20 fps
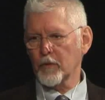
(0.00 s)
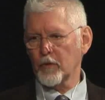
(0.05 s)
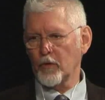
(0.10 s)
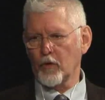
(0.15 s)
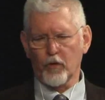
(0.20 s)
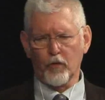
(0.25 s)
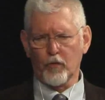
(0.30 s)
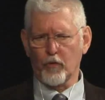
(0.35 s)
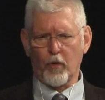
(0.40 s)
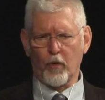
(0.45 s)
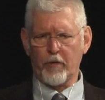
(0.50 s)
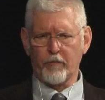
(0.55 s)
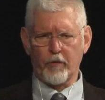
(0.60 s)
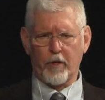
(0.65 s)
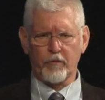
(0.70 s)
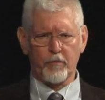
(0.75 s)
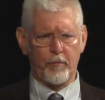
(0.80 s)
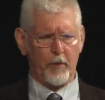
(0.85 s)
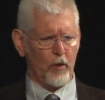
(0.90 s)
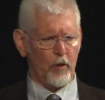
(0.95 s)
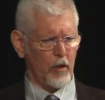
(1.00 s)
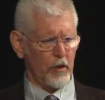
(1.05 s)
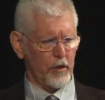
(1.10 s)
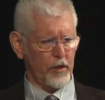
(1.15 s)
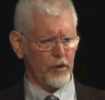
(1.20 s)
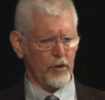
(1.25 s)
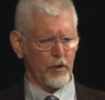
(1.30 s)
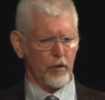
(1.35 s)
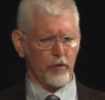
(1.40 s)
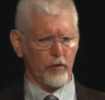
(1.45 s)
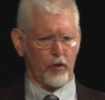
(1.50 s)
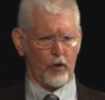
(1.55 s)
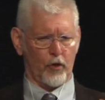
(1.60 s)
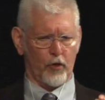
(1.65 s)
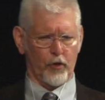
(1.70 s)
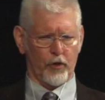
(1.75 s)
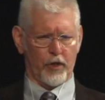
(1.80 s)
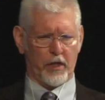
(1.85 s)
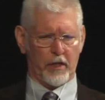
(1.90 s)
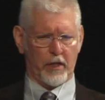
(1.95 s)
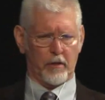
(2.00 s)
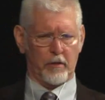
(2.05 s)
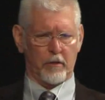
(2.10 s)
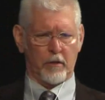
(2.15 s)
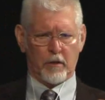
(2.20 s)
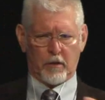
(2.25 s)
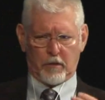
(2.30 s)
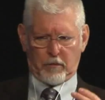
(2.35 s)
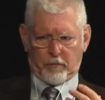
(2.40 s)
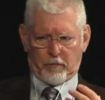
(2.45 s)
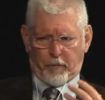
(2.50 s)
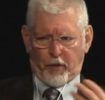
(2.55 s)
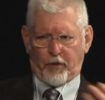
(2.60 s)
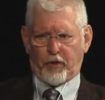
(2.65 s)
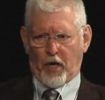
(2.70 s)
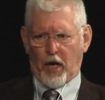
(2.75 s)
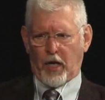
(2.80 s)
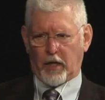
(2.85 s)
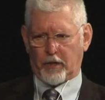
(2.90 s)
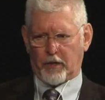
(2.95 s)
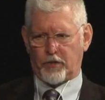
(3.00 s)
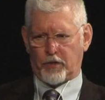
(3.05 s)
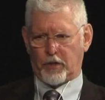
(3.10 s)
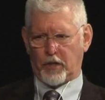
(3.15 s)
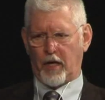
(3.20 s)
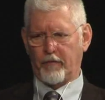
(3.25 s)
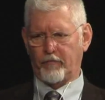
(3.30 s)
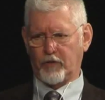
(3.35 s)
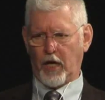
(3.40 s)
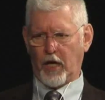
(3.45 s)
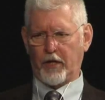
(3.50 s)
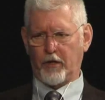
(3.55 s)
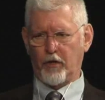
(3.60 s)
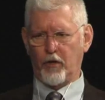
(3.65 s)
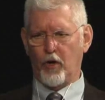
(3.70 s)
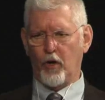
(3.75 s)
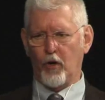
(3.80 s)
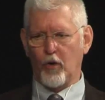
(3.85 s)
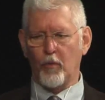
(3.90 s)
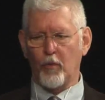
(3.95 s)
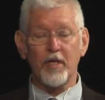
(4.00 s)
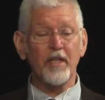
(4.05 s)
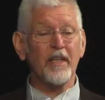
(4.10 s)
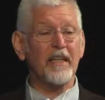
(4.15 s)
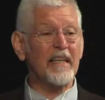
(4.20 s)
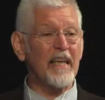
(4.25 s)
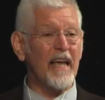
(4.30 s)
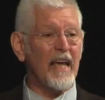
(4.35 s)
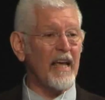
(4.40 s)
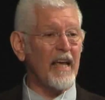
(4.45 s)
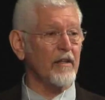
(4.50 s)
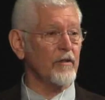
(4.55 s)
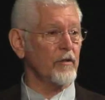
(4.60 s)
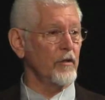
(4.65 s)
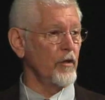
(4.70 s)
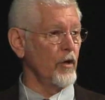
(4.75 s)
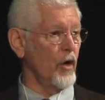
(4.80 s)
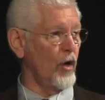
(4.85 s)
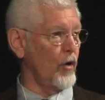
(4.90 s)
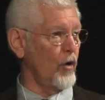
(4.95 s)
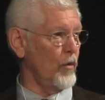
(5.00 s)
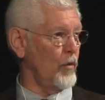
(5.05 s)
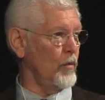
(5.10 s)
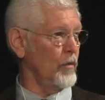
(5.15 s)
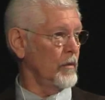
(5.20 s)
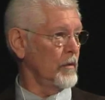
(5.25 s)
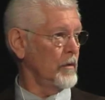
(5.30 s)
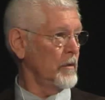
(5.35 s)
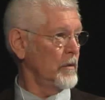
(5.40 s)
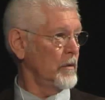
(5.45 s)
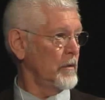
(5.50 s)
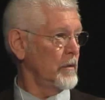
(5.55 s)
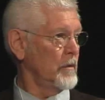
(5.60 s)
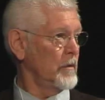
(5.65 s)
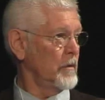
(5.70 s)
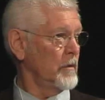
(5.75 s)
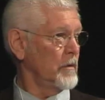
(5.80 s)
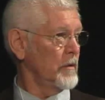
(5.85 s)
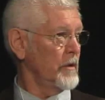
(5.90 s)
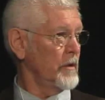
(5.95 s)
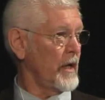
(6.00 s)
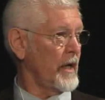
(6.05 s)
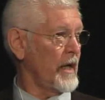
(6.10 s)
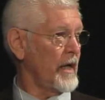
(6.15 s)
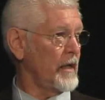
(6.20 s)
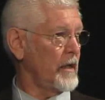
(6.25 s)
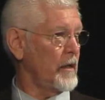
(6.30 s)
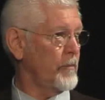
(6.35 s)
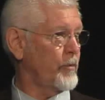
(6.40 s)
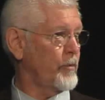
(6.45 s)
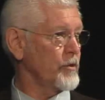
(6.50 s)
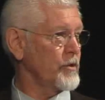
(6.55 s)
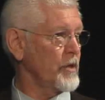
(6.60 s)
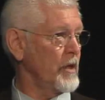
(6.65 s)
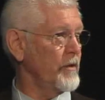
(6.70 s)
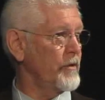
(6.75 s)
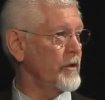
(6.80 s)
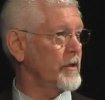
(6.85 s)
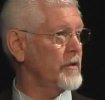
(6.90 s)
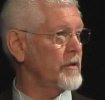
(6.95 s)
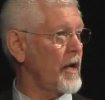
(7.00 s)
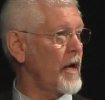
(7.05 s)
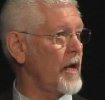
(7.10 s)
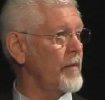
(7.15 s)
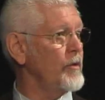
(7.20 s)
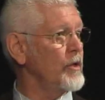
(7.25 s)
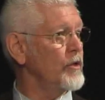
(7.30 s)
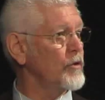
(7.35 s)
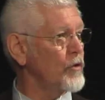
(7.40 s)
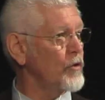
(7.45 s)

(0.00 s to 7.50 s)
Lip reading: No, I've spent all these years learning pathology. I've got to know. Well, you can't know. 80% of the time, you